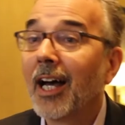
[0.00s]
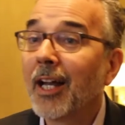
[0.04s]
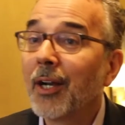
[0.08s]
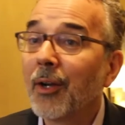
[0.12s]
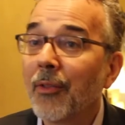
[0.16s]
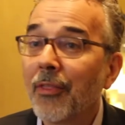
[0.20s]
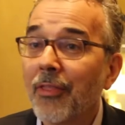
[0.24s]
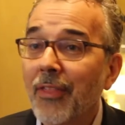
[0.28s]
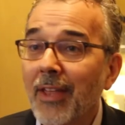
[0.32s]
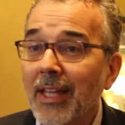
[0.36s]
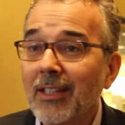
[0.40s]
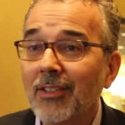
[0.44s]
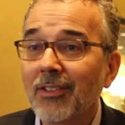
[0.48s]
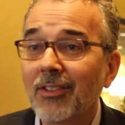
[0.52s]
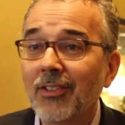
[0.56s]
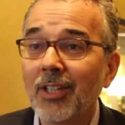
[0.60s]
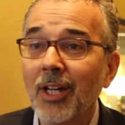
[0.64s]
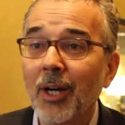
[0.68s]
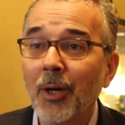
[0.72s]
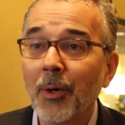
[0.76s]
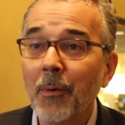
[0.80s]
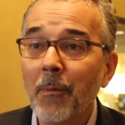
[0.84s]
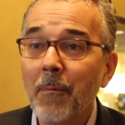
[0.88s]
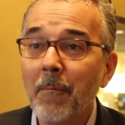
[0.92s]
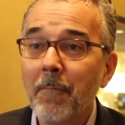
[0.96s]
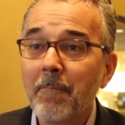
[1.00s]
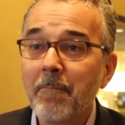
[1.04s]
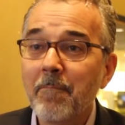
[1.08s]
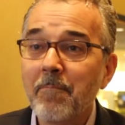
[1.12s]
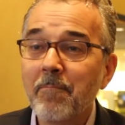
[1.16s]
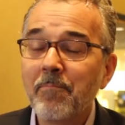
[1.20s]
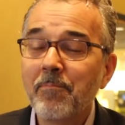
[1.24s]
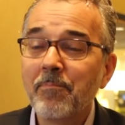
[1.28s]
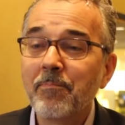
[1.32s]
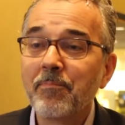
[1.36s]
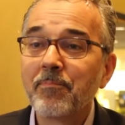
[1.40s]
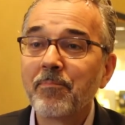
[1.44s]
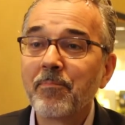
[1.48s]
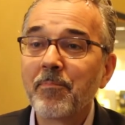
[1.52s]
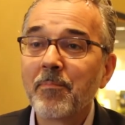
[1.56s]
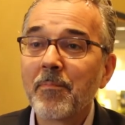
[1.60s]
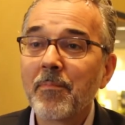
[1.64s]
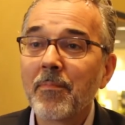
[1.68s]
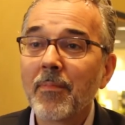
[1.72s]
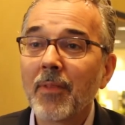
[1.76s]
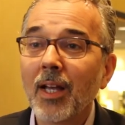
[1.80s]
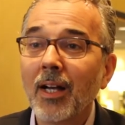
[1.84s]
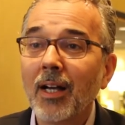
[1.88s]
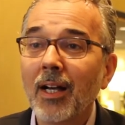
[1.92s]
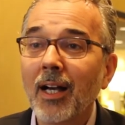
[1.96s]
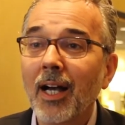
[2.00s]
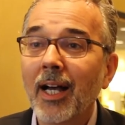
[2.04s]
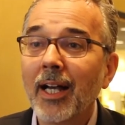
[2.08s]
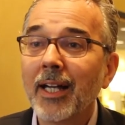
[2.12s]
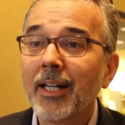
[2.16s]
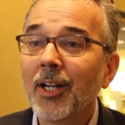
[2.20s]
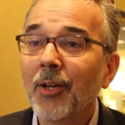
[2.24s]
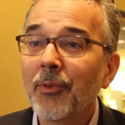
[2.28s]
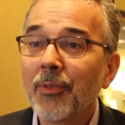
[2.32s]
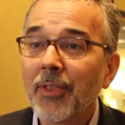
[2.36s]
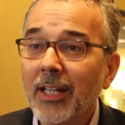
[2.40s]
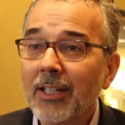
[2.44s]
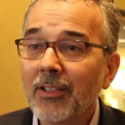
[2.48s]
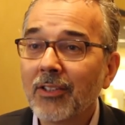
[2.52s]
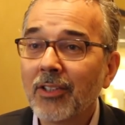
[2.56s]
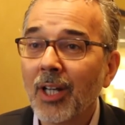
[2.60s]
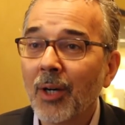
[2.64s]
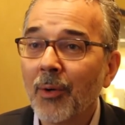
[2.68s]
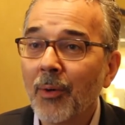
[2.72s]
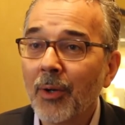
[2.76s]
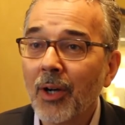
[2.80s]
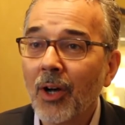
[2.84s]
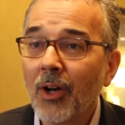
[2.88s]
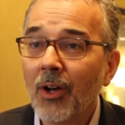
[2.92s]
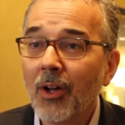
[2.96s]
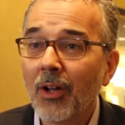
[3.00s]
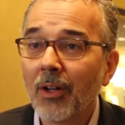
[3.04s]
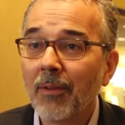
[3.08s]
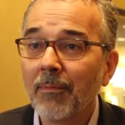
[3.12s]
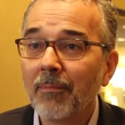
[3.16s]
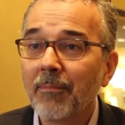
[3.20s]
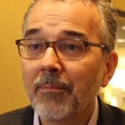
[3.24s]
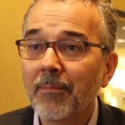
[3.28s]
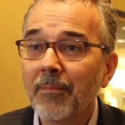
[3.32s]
I don't think so. I don't think so at all.